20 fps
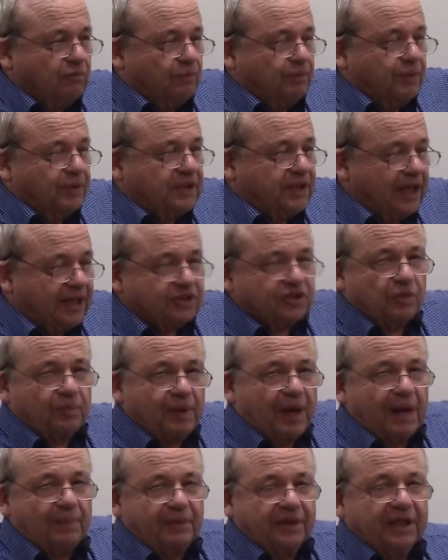potential
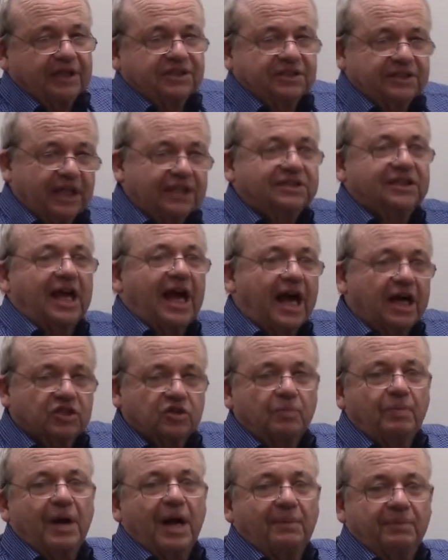population, that's the
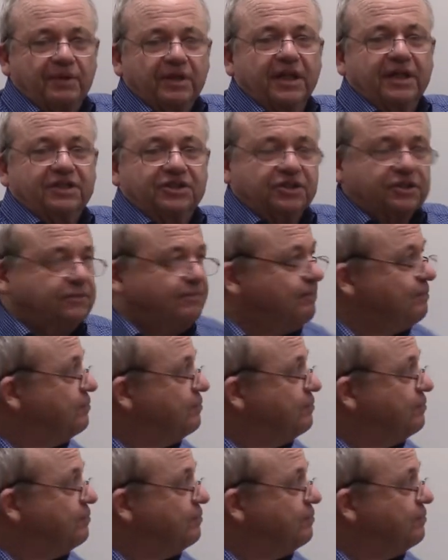actual population.